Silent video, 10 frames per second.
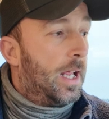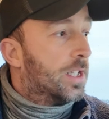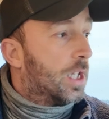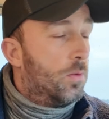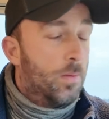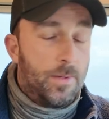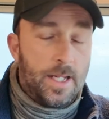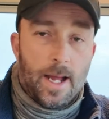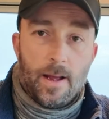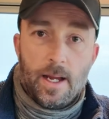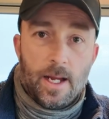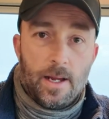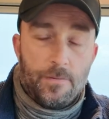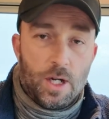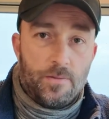So yeah,
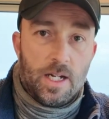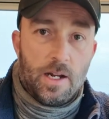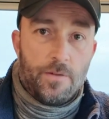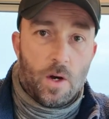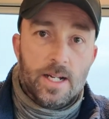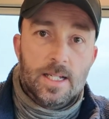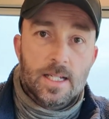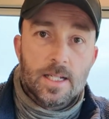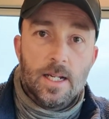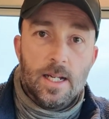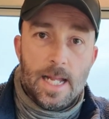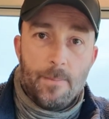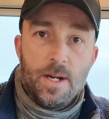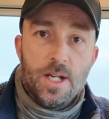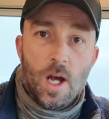if you have any advice,
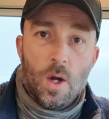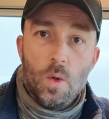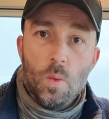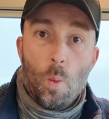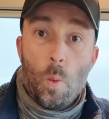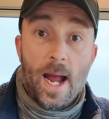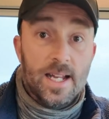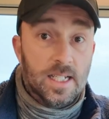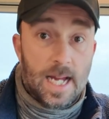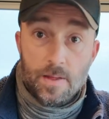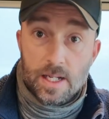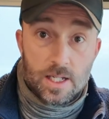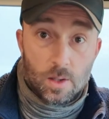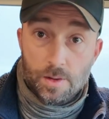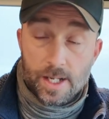let me know where to get these
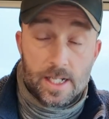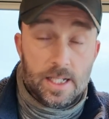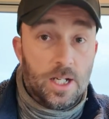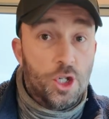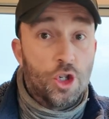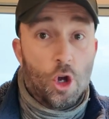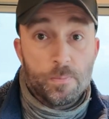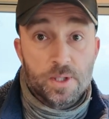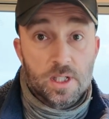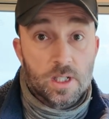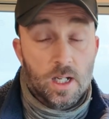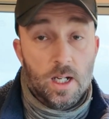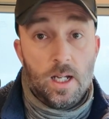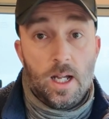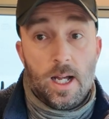sort of things, any shops
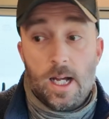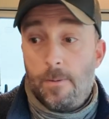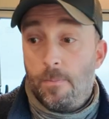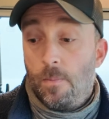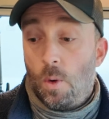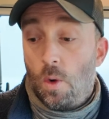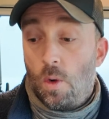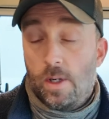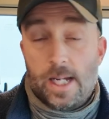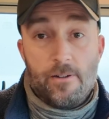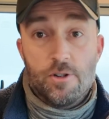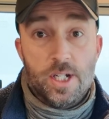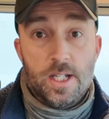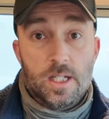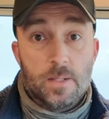or
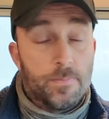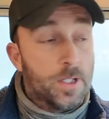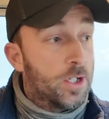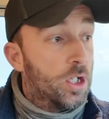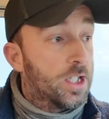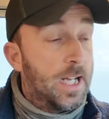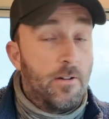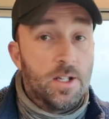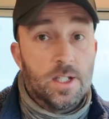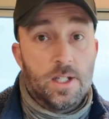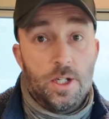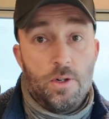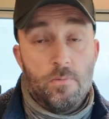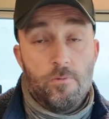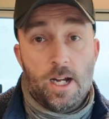garages, specialised garages that
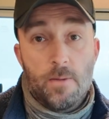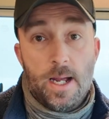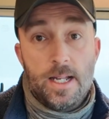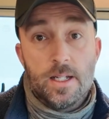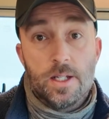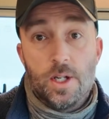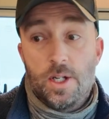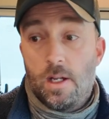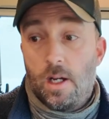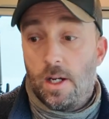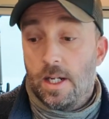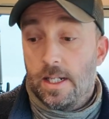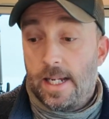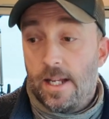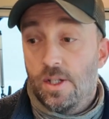you recommend that I
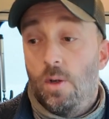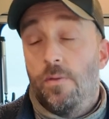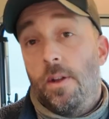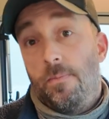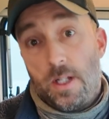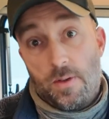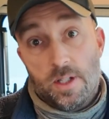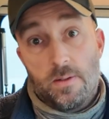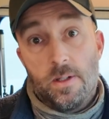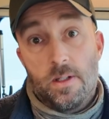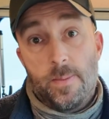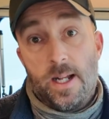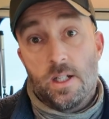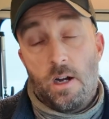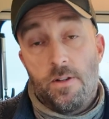can get sort of the
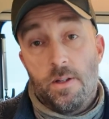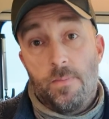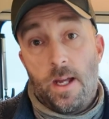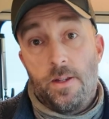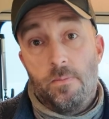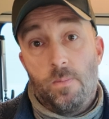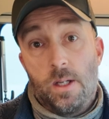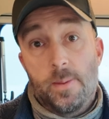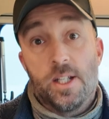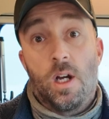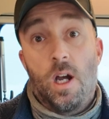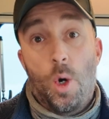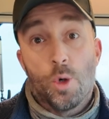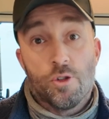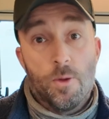spare tyre and the spare tyre
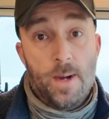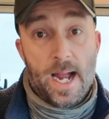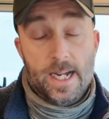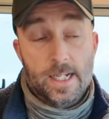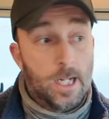holder on the back.